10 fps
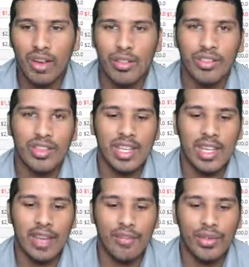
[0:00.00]

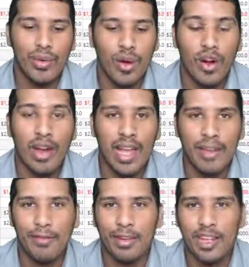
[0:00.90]
Obviously, if you are
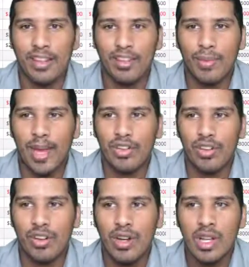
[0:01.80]
a freight
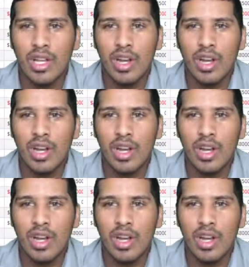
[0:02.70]
dispatcher,